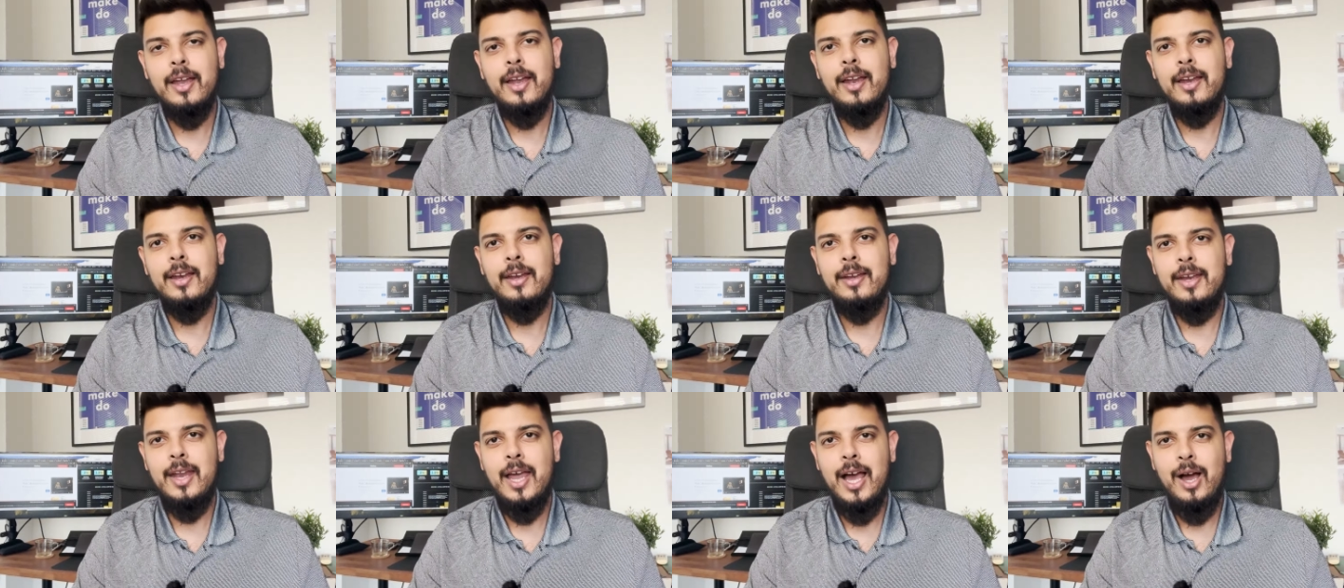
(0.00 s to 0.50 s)

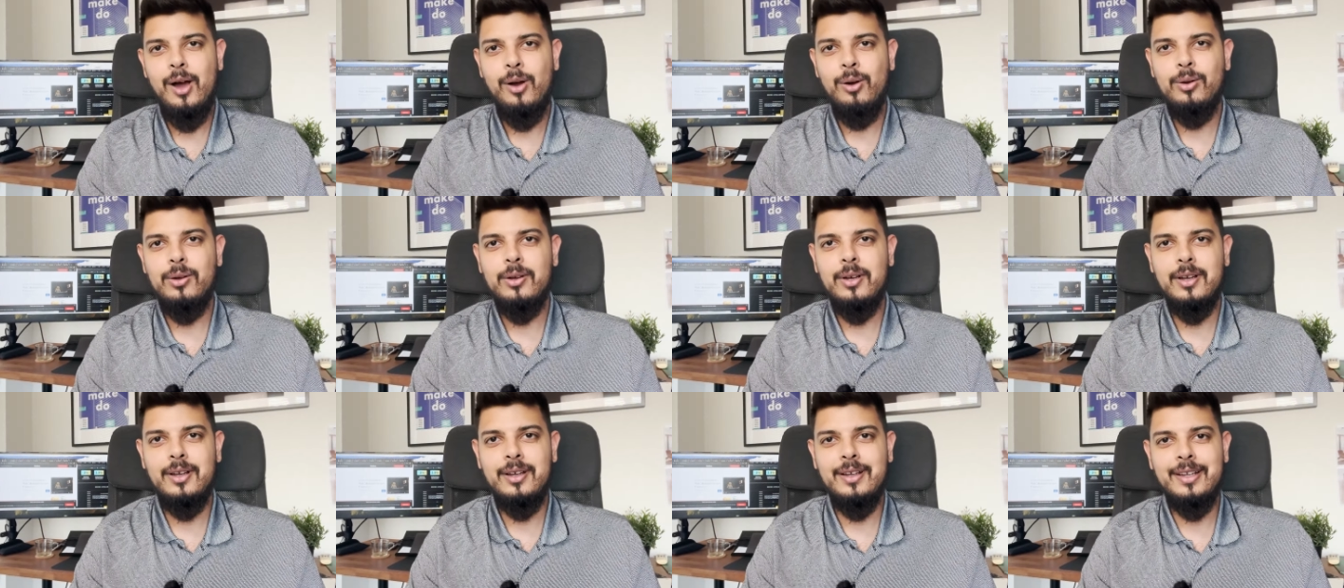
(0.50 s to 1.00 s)

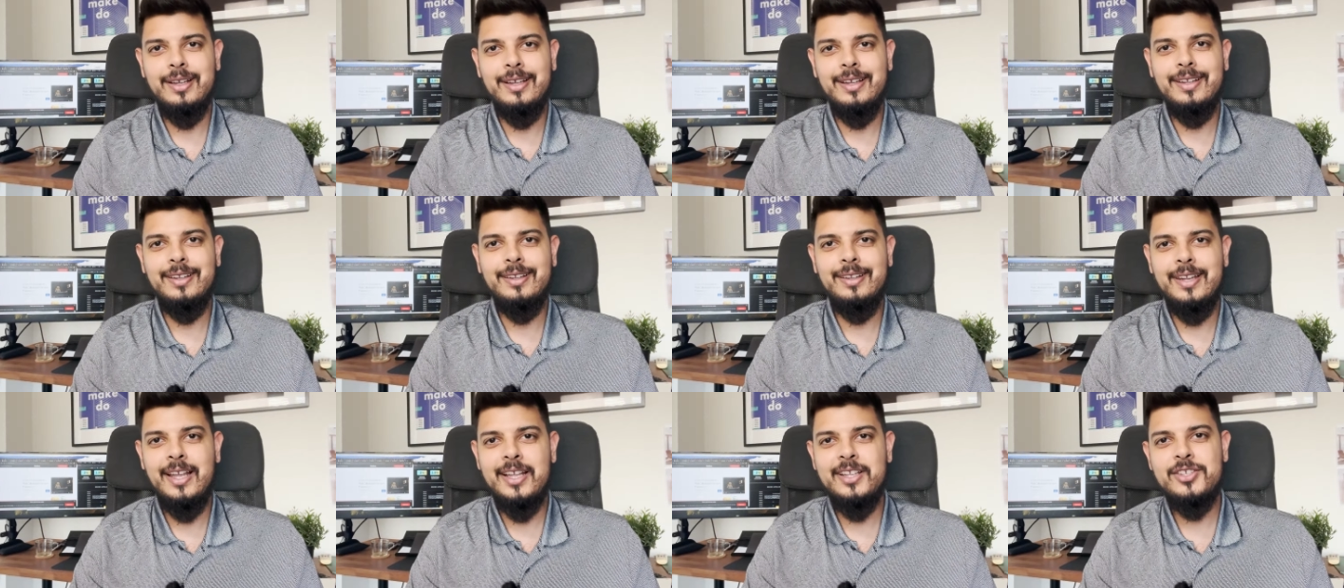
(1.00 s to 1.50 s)
Now uh,
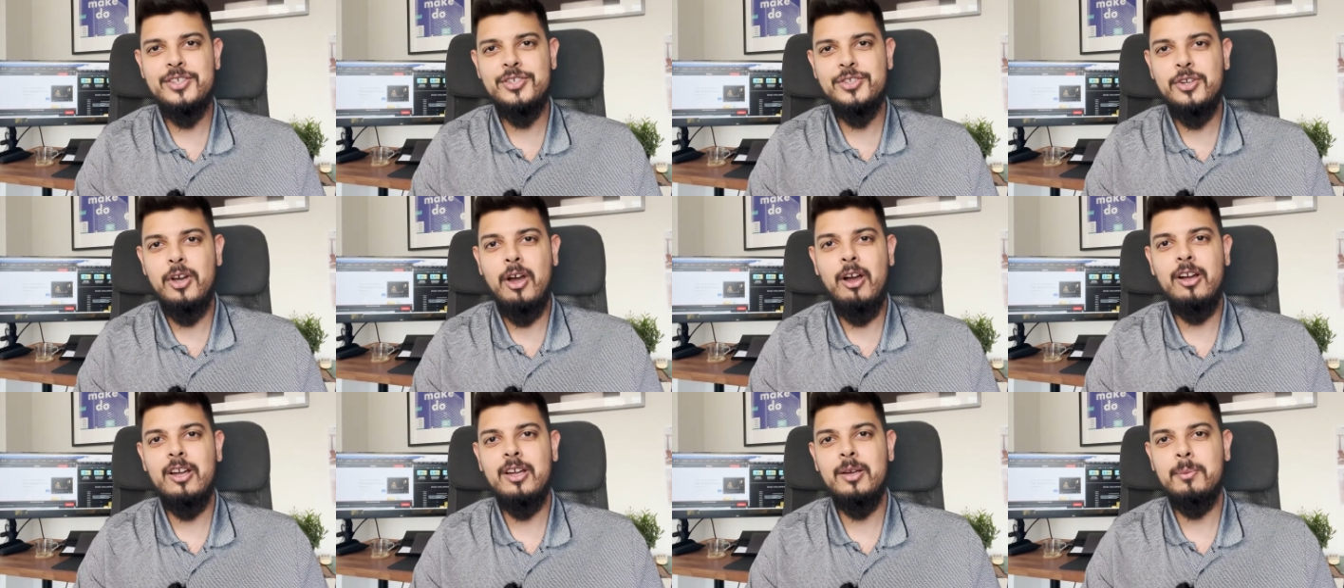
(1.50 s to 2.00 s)
let's
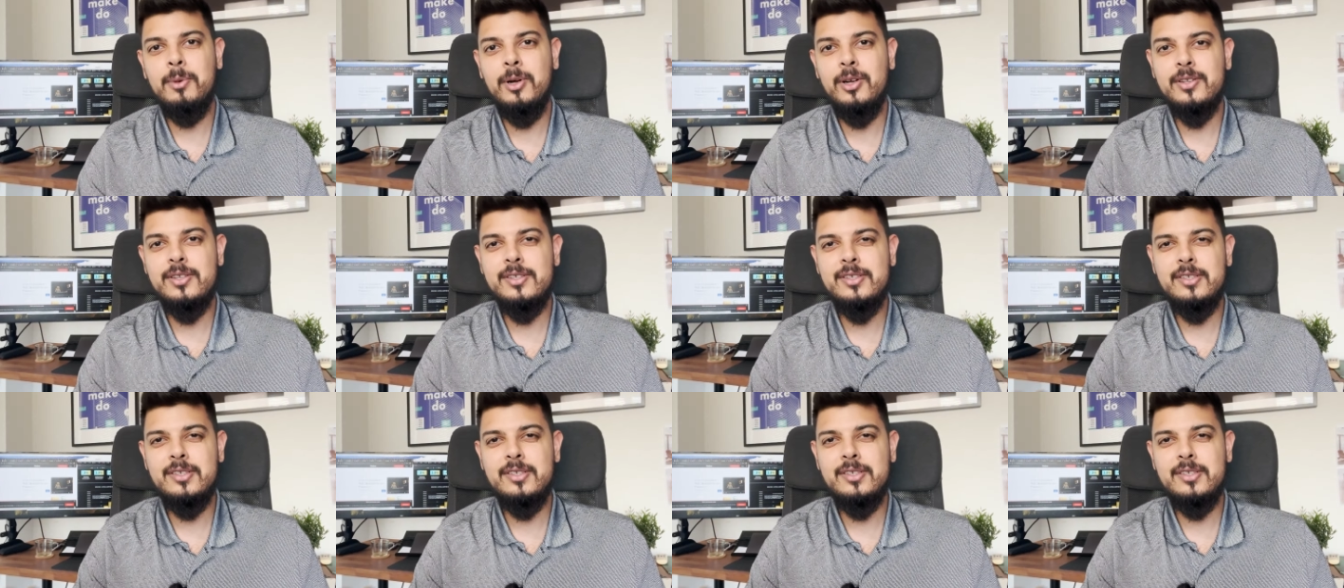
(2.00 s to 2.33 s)
talk about